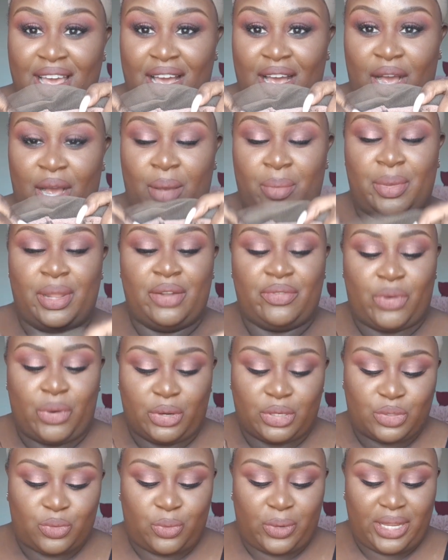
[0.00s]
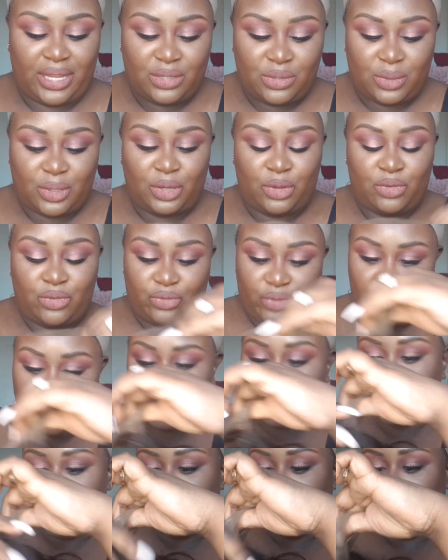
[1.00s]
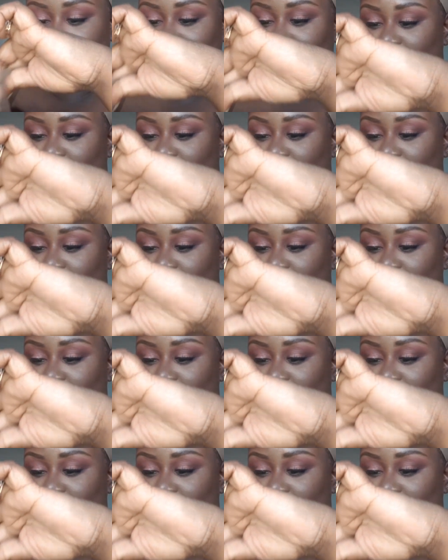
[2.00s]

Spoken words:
And of course, wigs, when you first get them,